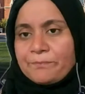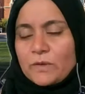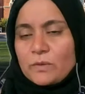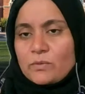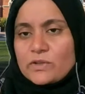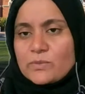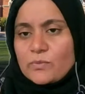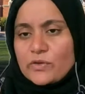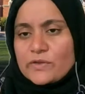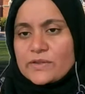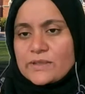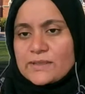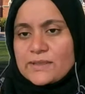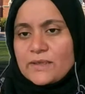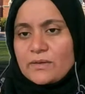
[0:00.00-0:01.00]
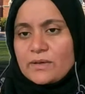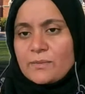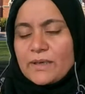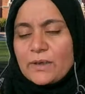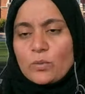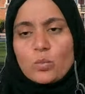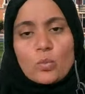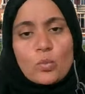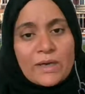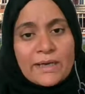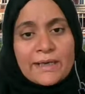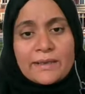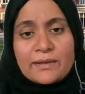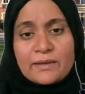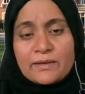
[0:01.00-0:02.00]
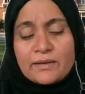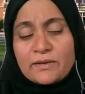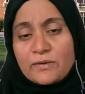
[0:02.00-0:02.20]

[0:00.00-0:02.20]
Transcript: responses there about why the